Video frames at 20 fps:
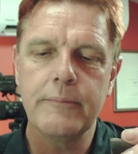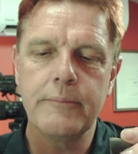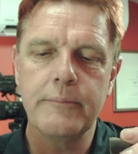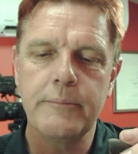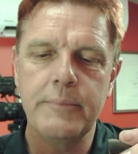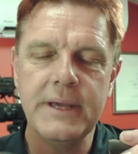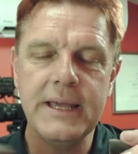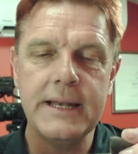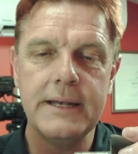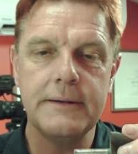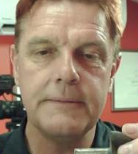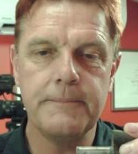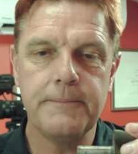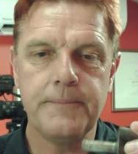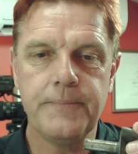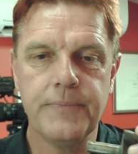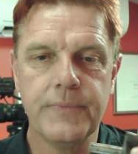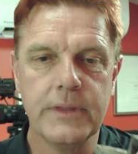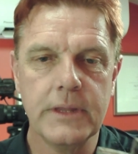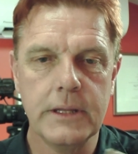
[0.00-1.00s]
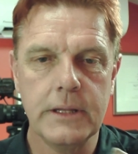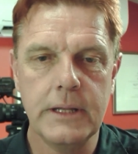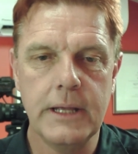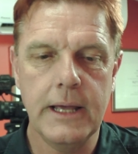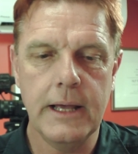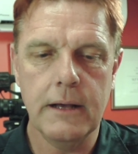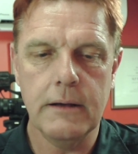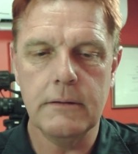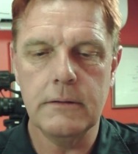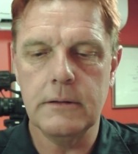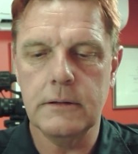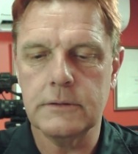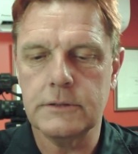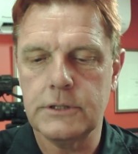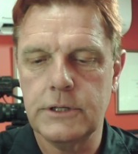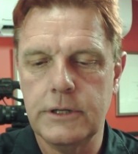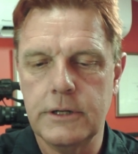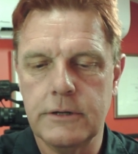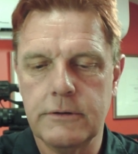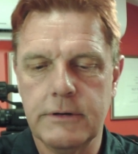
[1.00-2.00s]
bit. Now I'll
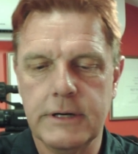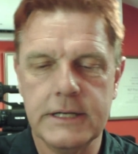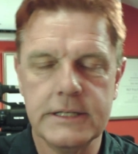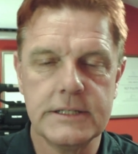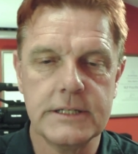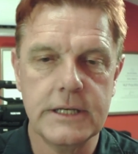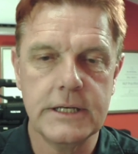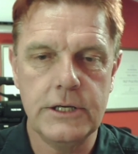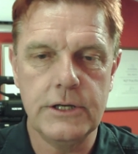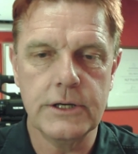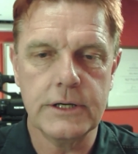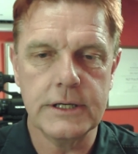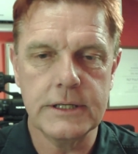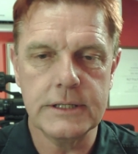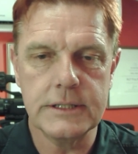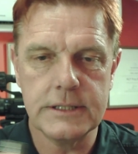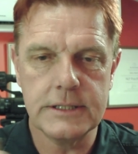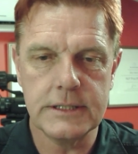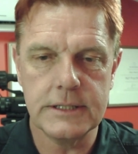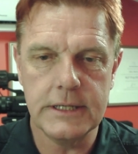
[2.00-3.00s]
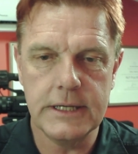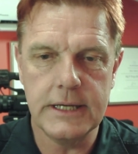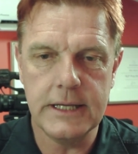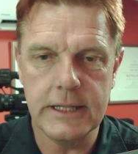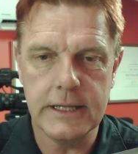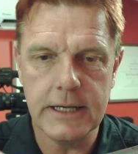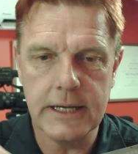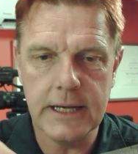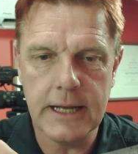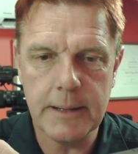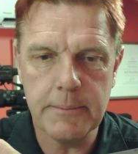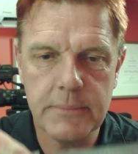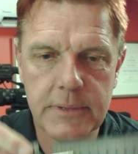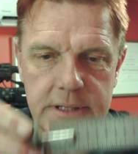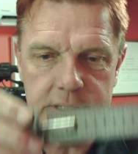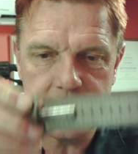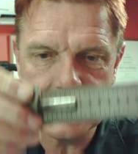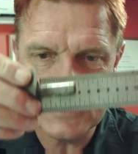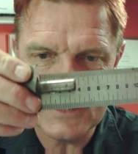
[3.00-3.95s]
turn it around so you can see the numbers